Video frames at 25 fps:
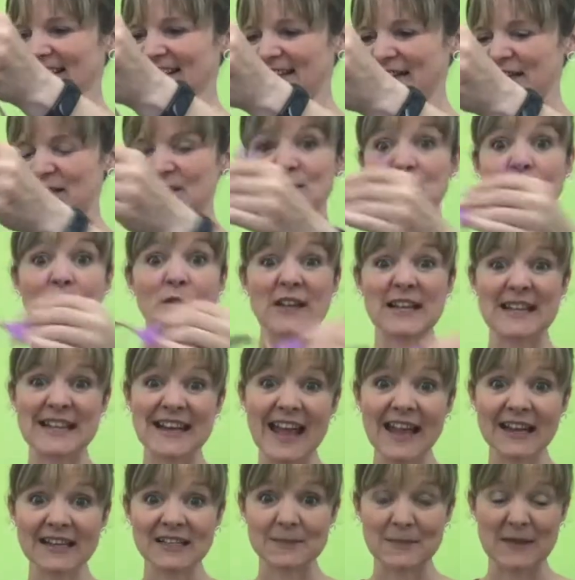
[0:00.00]
So the
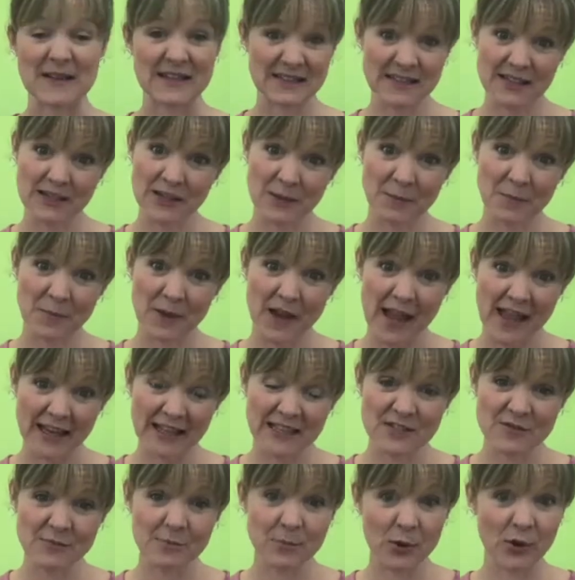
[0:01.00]
next bit, you can
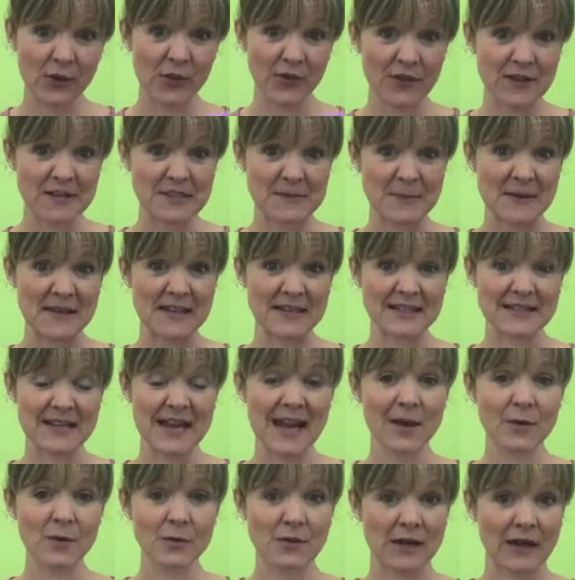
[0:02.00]
kind of put this bit
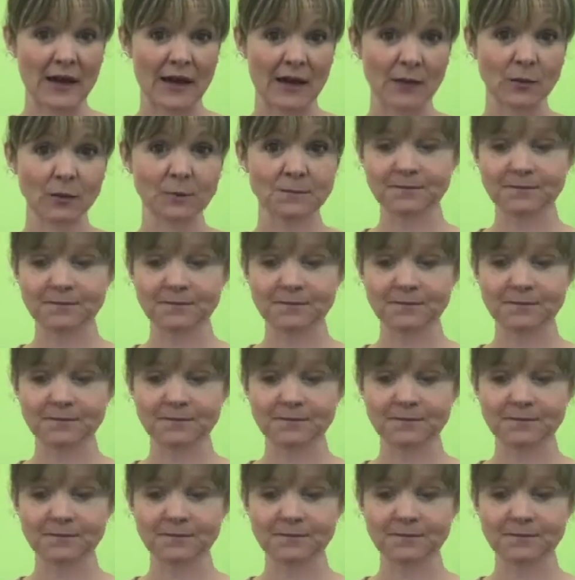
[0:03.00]
down now,